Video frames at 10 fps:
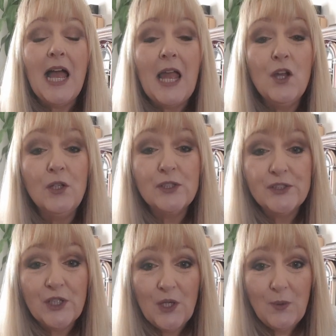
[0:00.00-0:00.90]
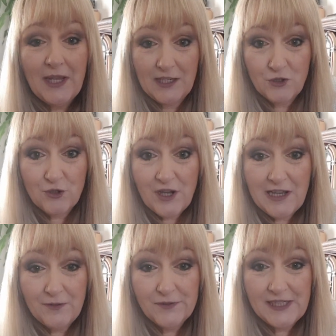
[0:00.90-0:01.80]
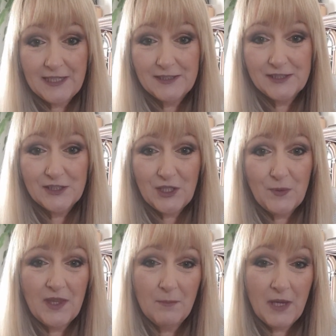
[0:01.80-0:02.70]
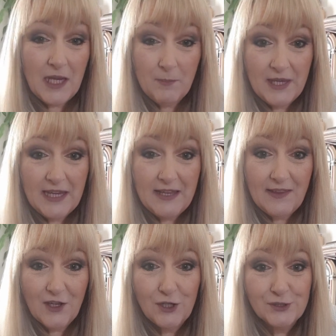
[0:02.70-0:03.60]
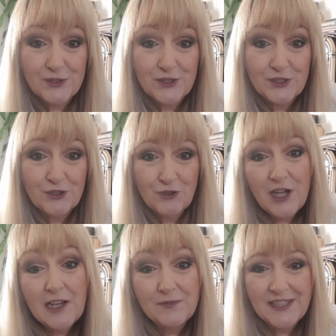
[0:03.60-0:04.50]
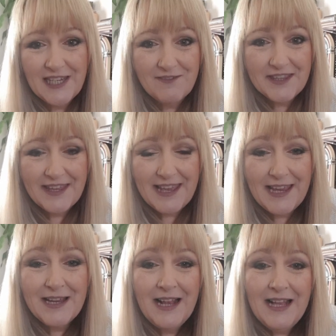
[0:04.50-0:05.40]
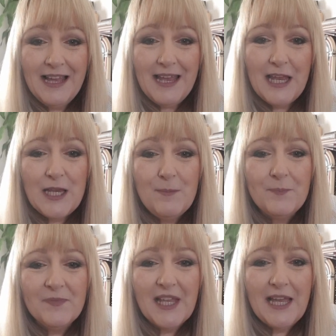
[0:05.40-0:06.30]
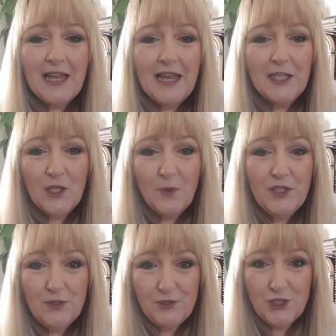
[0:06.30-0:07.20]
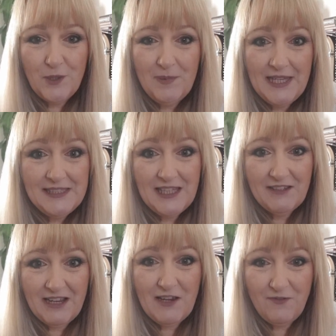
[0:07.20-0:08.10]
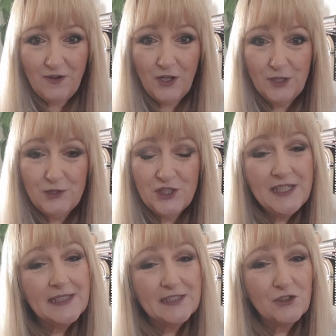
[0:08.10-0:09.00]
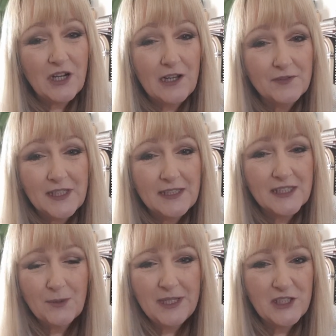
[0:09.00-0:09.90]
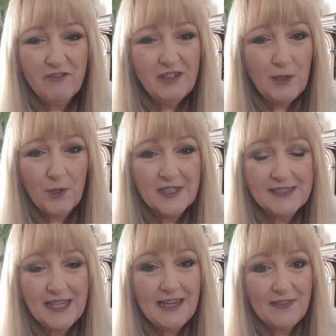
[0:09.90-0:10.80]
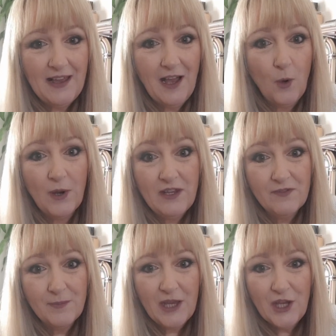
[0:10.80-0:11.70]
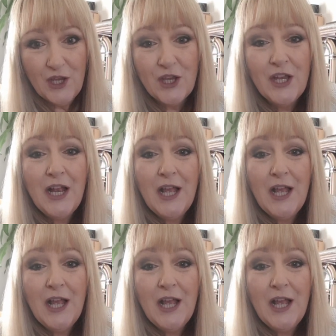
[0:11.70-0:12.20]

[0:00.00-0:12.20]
I also like crafting, so there may be the odd craft here and there. Um, I know a YouTube lady that I follow, she does crafting, so I don't really want to take that away from her.